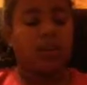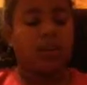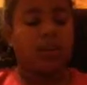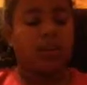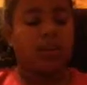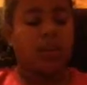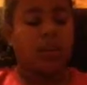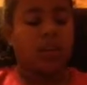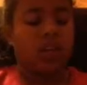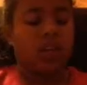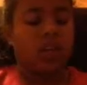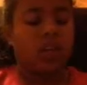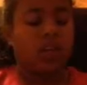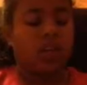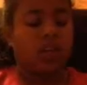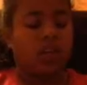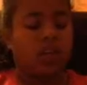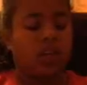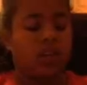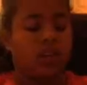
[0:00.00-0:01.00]

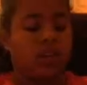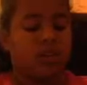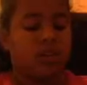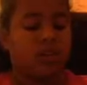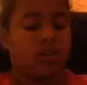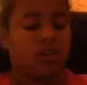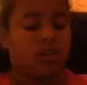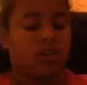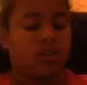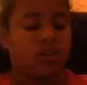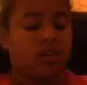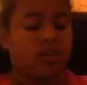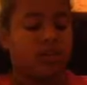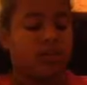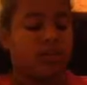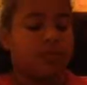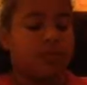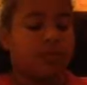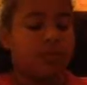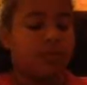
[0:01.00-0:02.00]
(no one is talking)